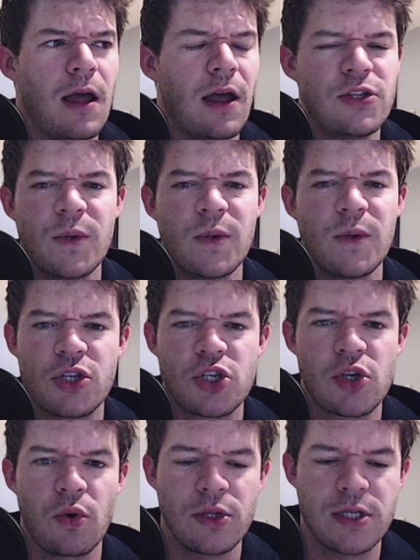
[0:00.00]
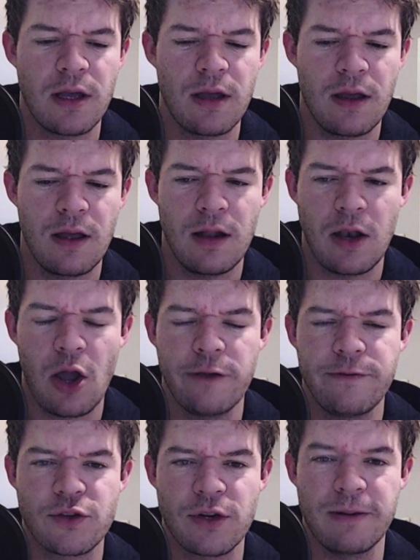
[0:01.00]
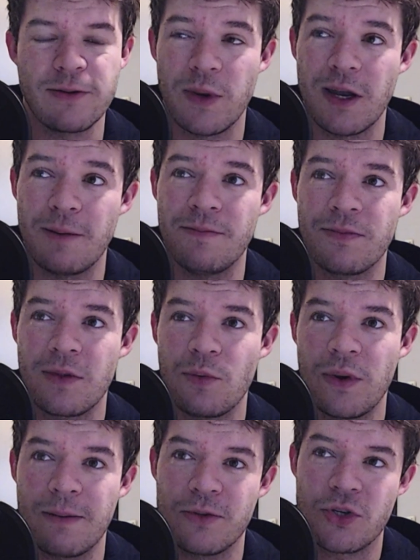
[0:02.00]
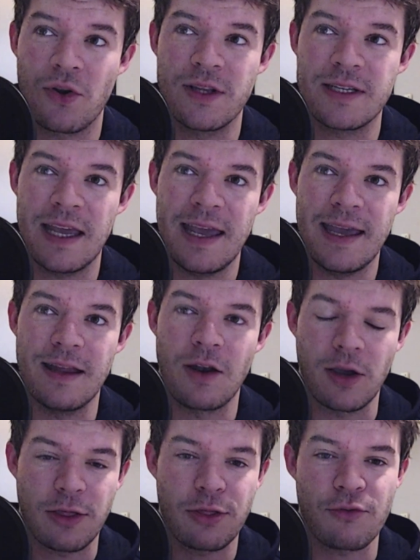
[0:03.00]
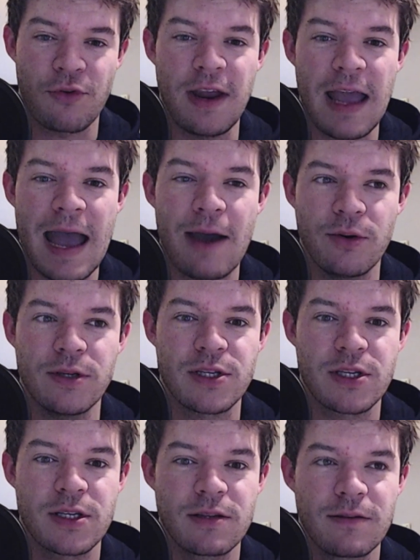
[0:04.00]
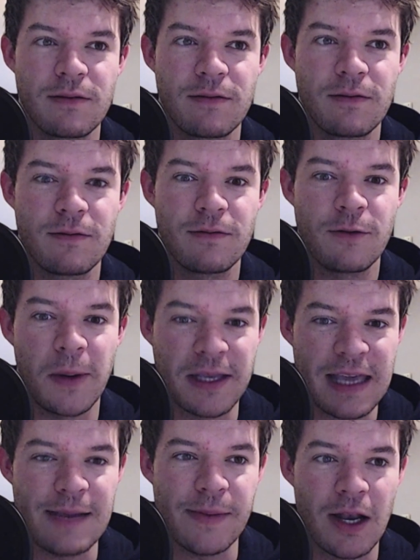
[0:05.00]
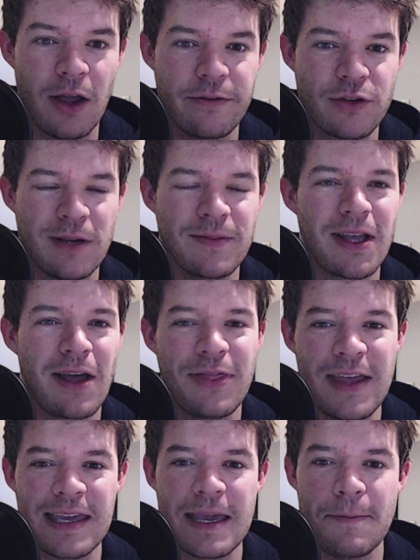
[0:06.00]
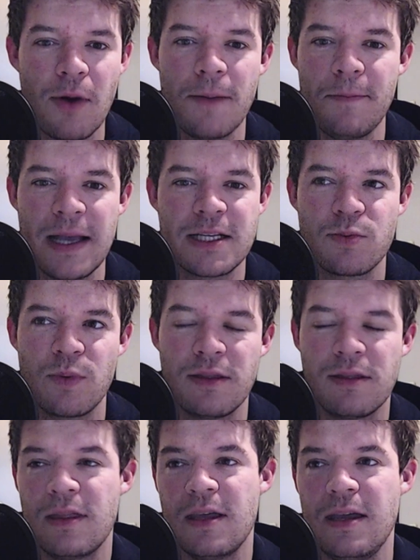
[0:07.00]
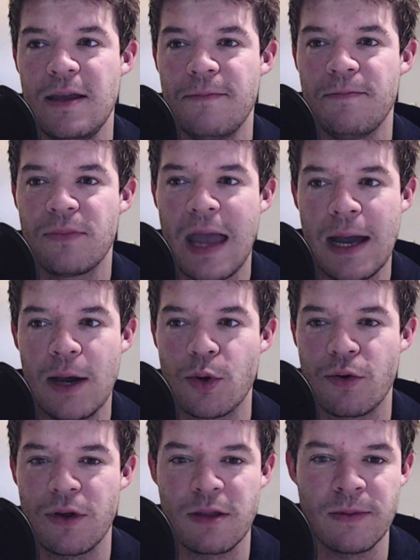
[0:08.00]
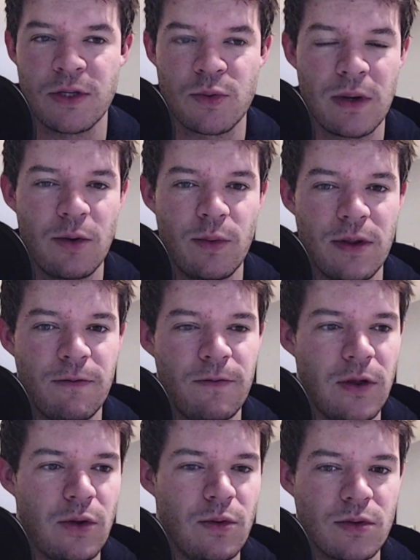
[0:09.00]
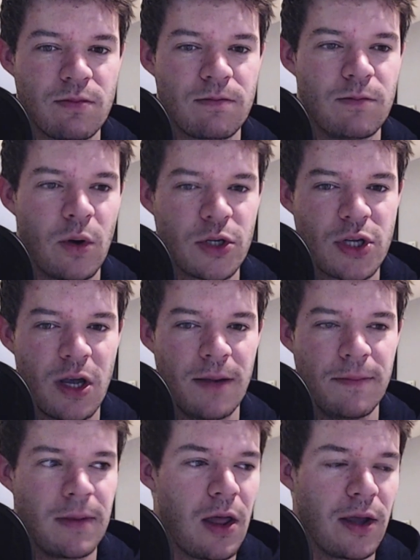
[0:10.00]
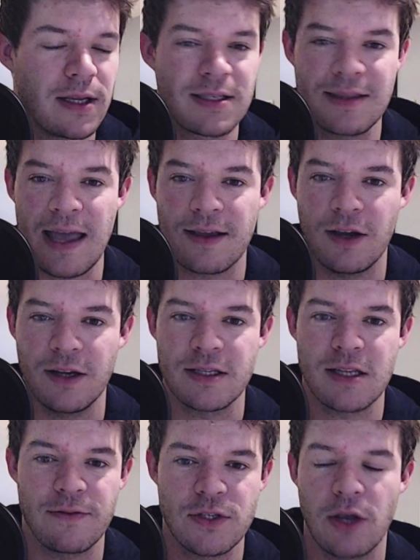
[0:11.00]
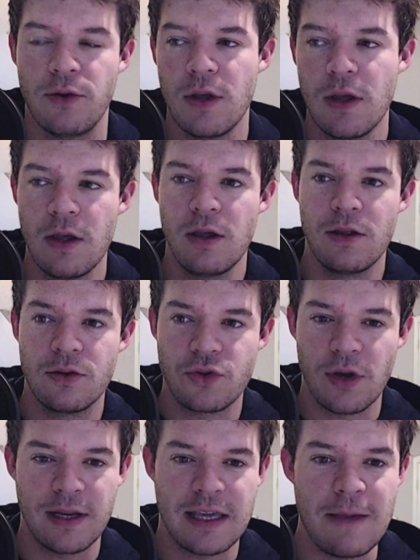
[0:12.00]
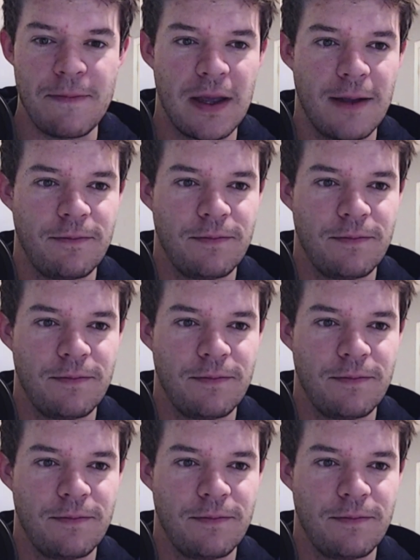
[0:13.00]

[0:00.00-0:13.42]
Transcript: doing shorter live streams when I'm trying to hit like 3 hours for my gaming live streams, I think it might mess with the algorithm as well, with views, watch time, likes, that kind of stuff. So trying to keep it